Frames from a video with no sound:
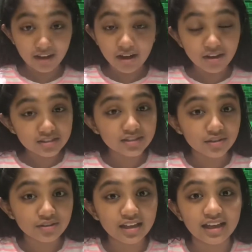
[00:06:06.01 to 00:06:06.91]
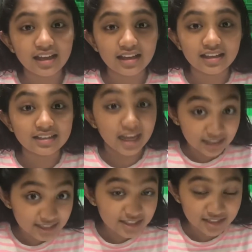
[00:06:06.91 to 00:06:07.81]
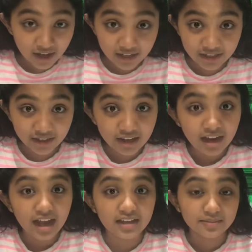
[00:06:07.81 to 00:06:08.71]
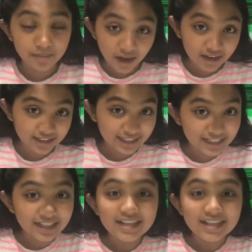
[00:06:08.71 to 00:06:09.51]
also a nice starter at a party.